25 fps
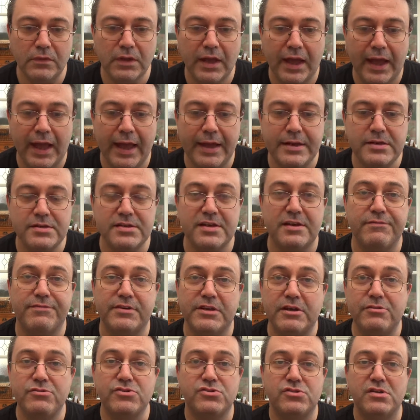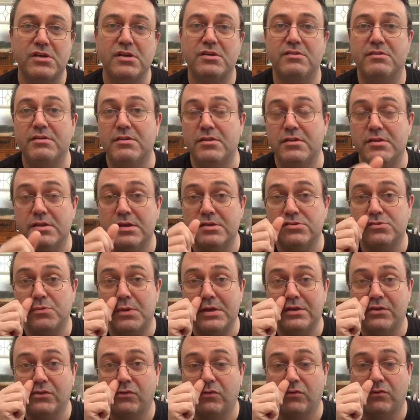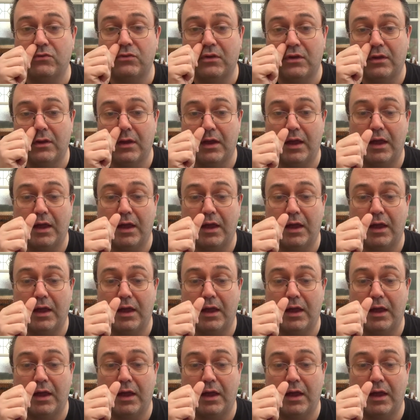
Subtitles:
and if I don't see you in this week's